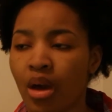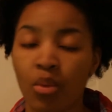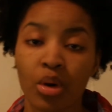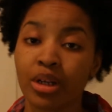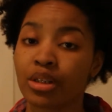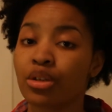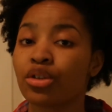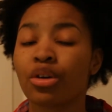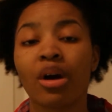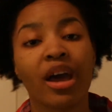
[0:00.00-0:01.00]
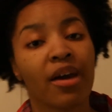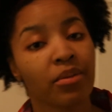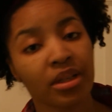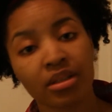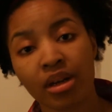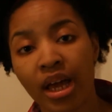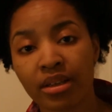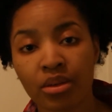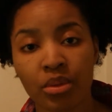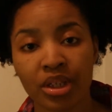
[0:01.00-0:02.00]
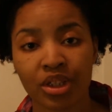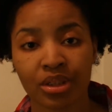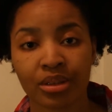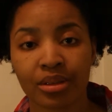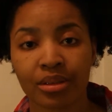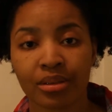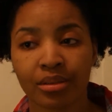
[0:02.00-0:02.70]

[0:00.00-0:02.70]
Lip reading: And what excuse you gonna have when they start asking questions?